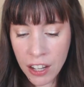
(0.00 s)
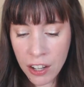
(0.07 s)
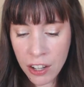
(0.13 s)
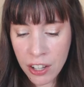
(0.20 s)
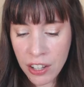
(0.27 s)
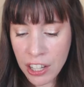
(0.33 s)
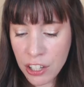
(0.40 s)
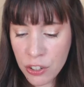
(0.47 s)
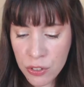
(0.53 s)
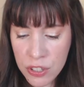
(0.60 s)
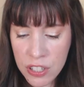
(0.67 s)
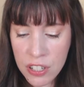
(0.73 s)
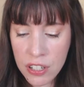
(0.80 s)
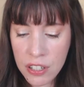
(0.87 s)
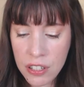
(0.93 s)
I
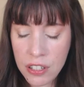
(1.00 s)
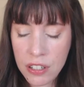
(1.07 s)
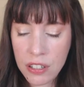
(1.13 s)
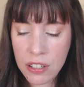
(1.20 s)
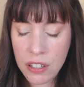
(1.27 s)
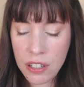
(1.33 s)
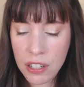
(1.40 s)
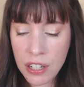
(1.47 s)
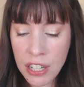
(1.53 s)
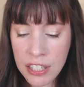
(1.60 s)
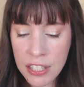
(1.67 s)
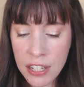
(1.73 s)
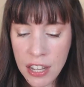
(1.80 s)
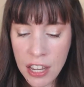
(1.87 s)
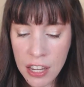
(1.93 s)
used it,
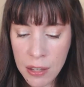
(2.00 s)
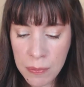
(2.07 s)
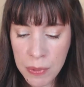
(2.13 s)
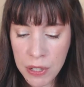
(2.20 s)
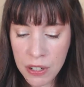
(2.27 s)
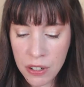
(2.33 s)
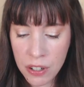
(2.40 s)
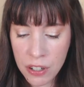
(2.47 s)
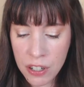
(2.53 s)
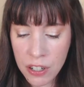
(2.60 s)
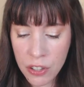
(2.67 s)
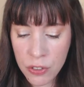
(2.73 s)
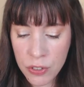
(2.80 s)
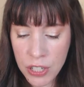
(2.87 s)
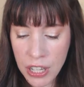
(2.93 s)
not today, but on
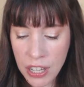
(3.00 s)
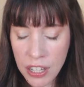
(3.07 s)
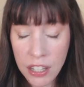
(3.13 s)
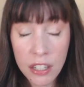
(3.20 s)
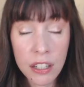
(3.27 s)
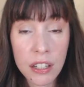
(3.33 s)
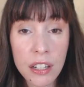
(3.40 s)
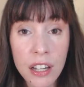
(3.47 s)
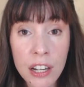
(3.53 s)
another day.